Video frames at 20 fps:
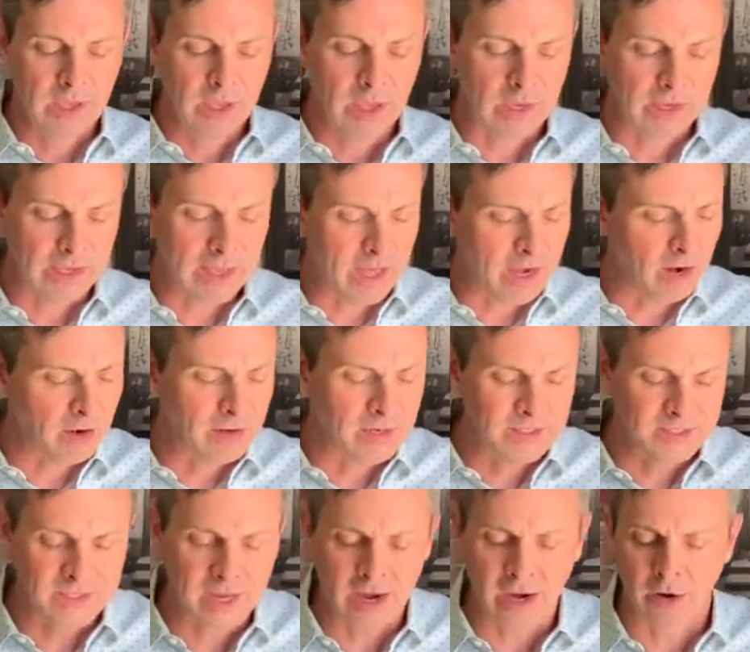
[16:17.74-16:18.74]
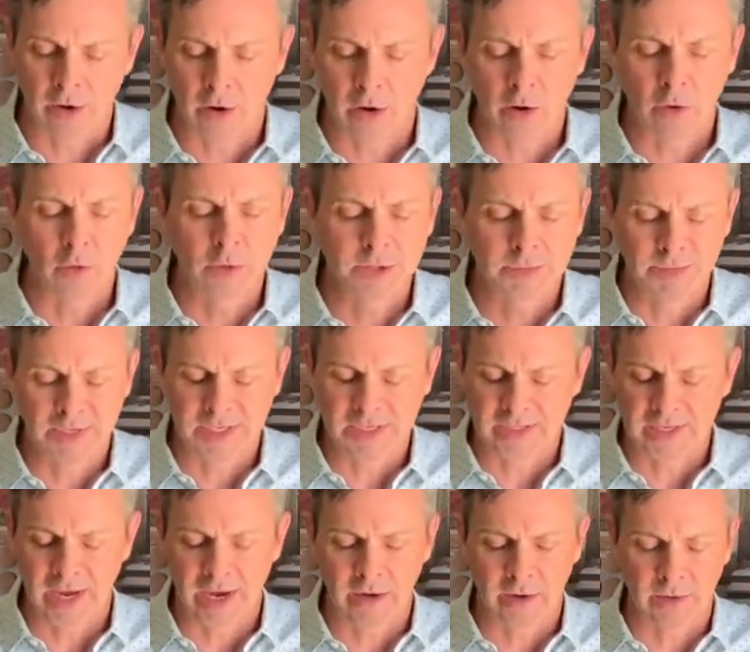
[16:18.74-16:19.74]
uh, God, our desire, our ultimate
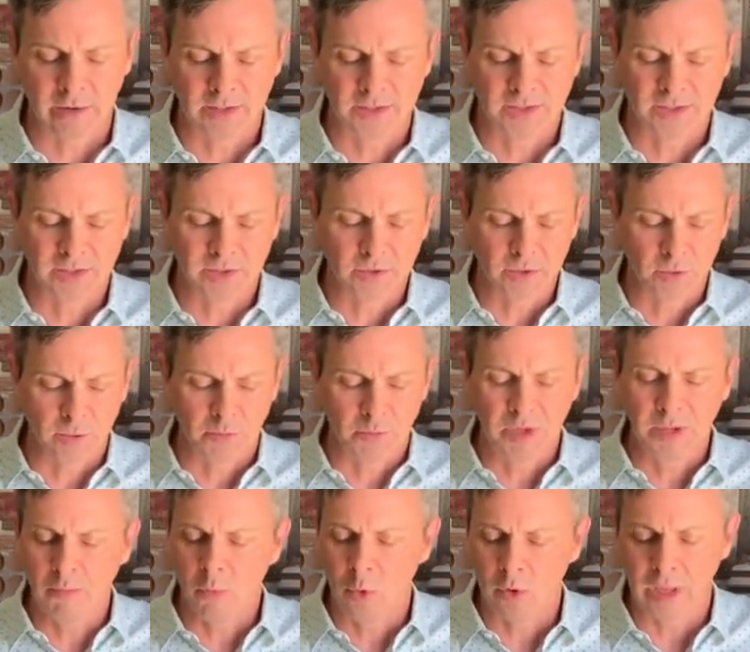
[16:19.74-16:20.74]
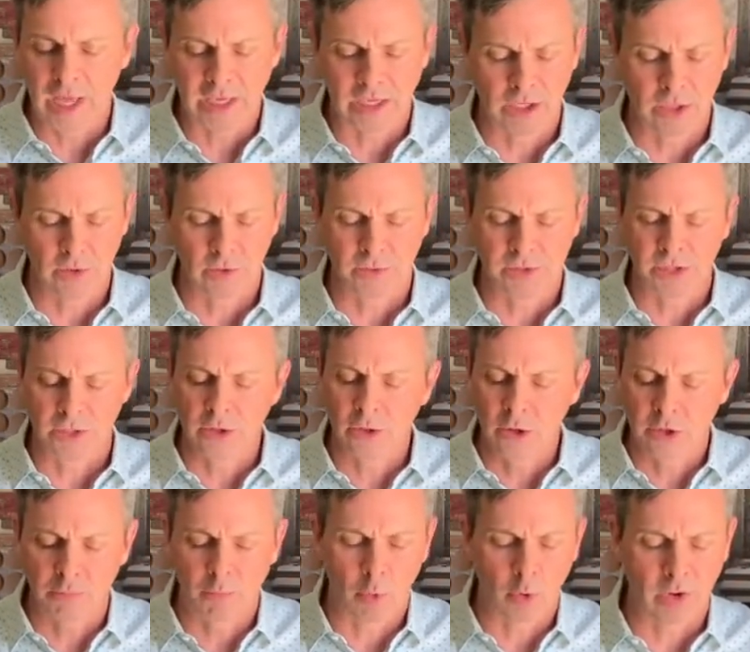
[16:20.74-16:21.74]
desire is to be more like you, to
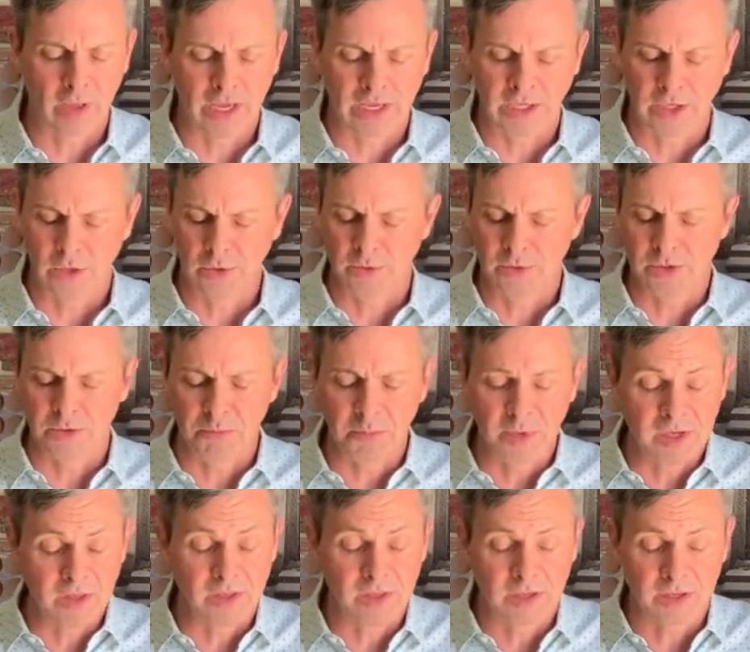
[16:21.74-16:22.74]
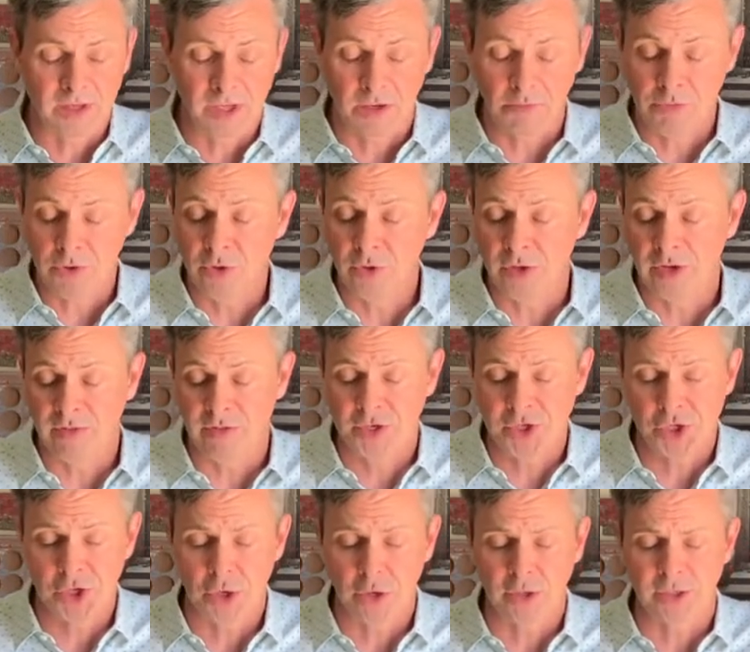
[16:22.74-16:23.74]
look more like you, to be the community, the
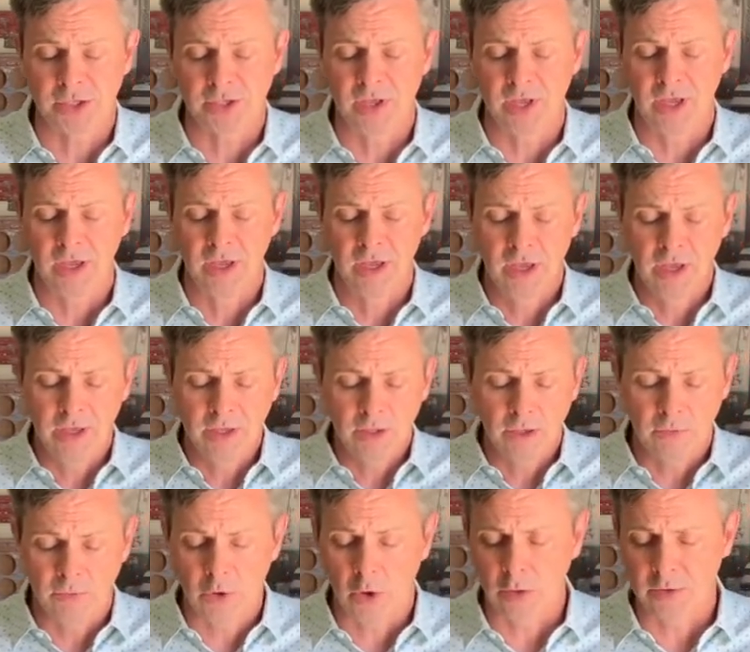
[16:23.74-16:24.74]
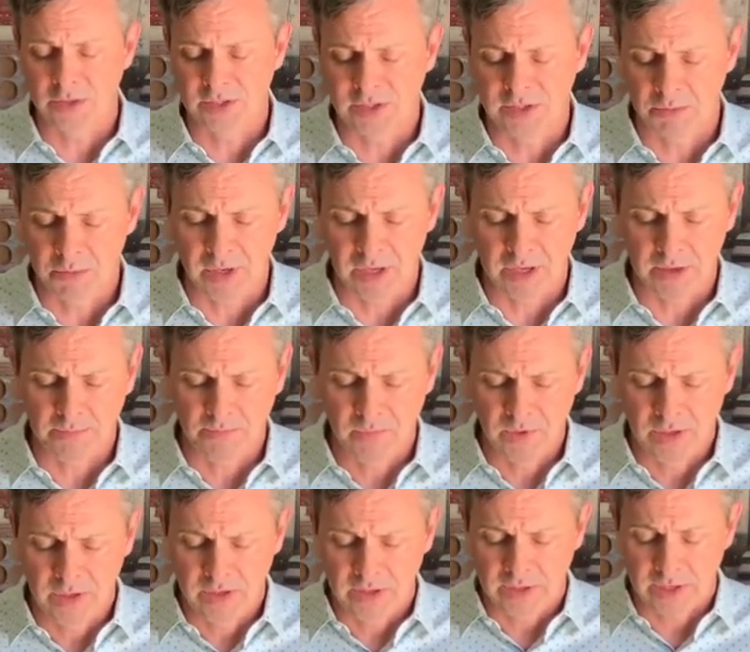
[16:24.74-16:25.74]
church that you've called us to be.
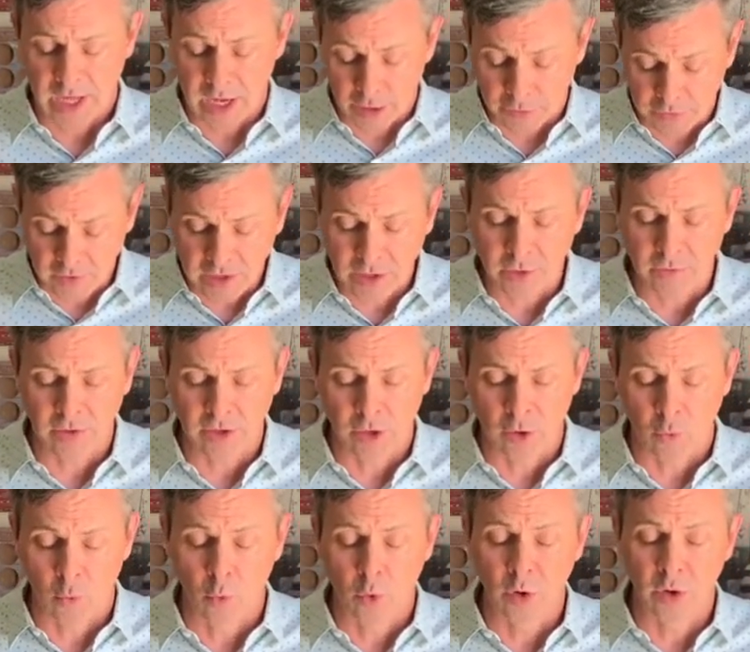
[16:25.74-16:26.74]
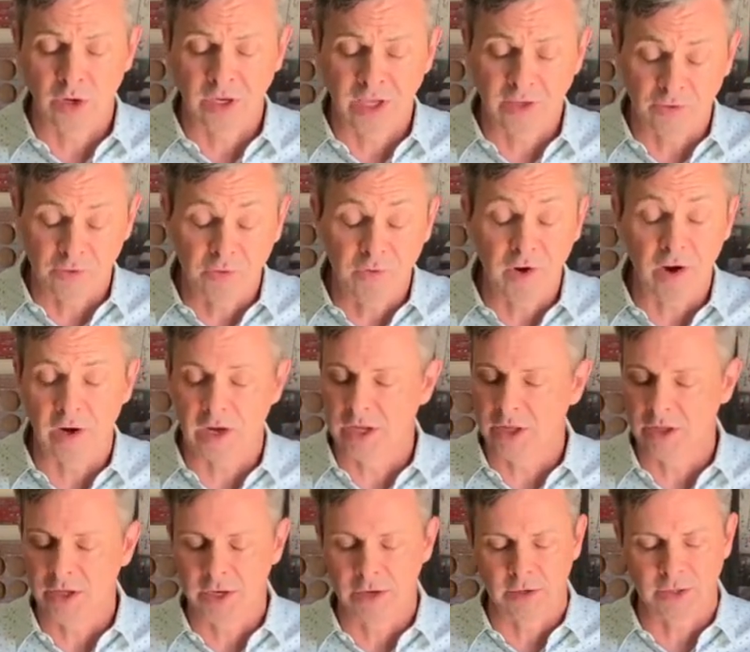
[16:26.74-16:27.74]
God, I thank you that your word gives very
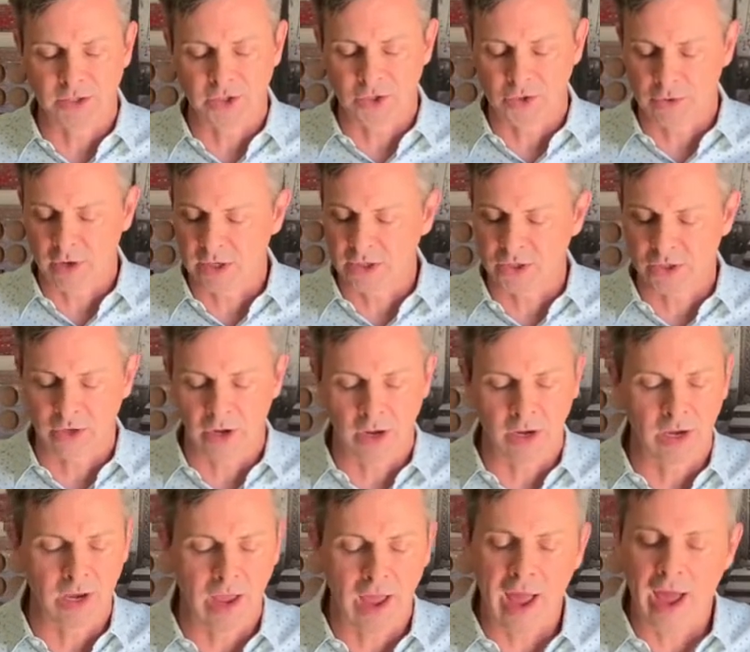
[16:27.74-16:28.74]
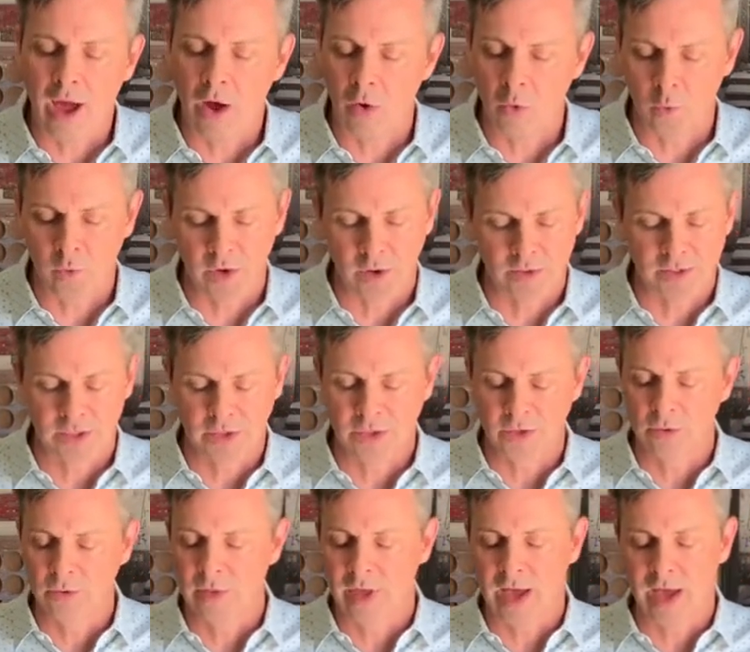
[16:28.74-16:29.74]
clear instruction on how we are to
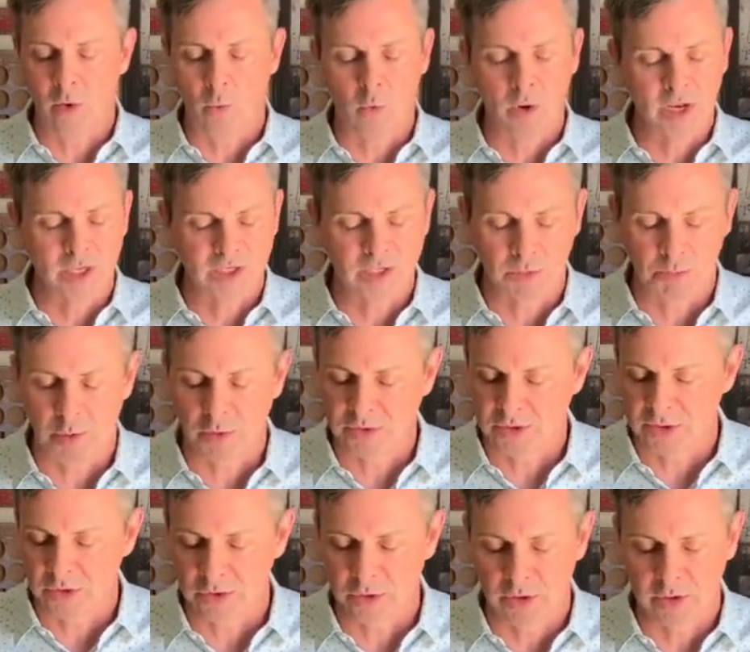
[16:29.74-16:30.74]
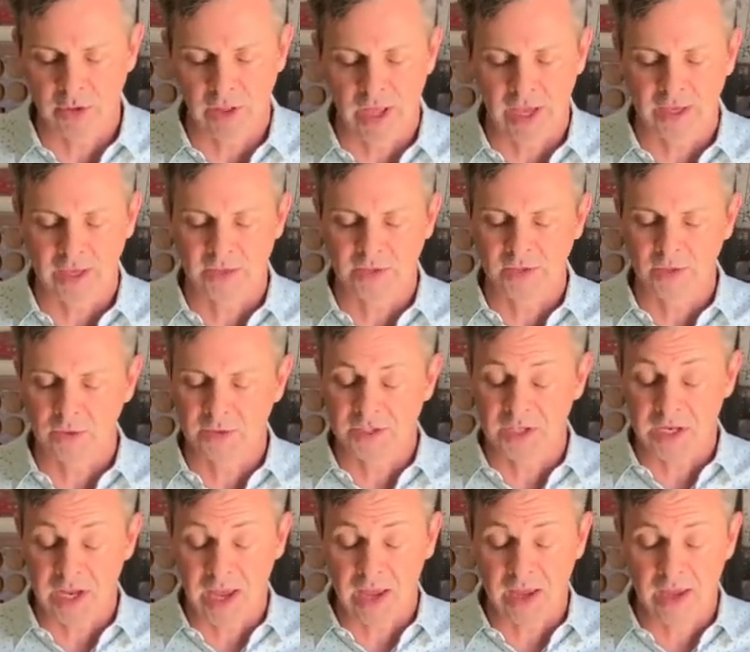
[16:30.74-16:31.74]
do that, what it's supposed to look like. And so
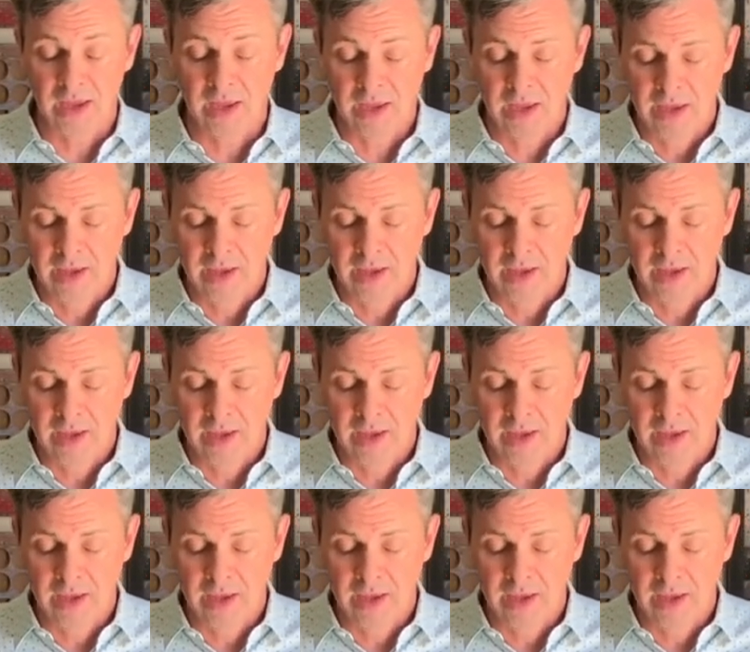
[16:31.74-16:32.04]
today,